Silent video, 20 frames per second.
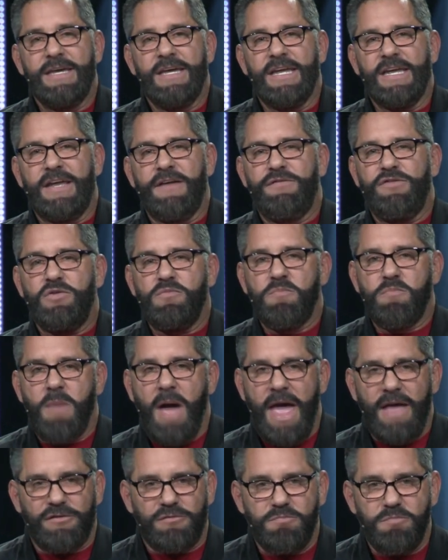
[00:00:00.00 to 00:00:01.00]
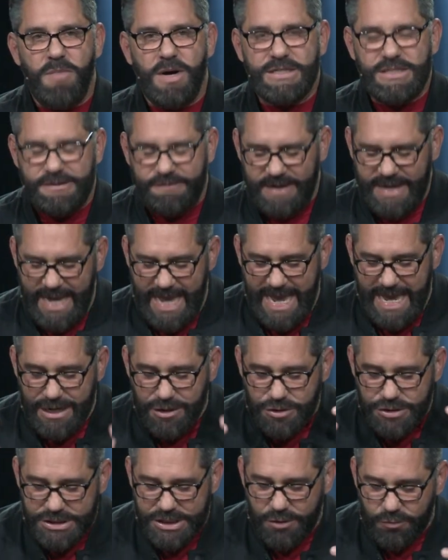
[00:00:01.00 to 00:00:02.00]
and gives you as much of an
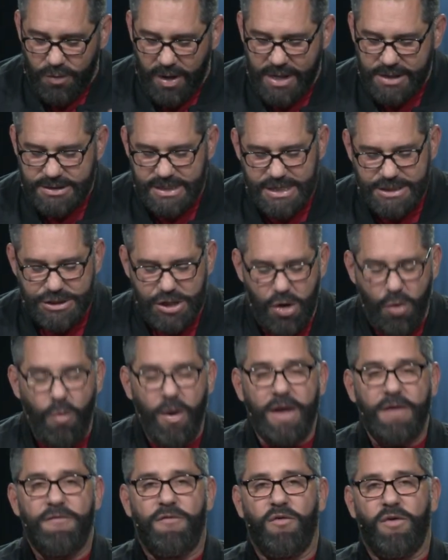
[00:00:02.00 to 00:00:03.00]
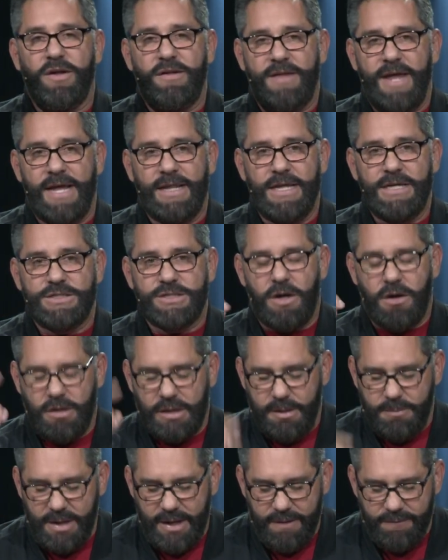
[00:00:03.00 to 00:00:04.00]
energy rush as going for a daily jog.
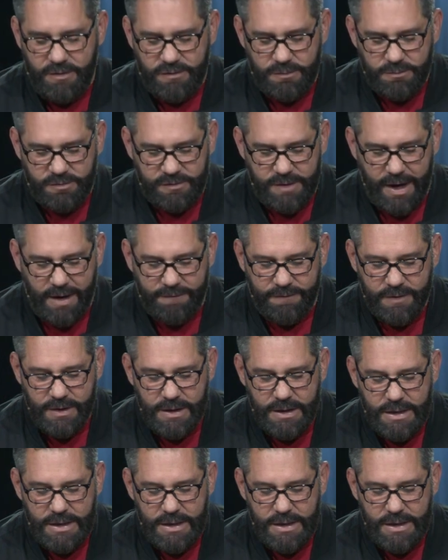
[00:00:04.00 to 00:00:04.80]
Let me give you some stuff.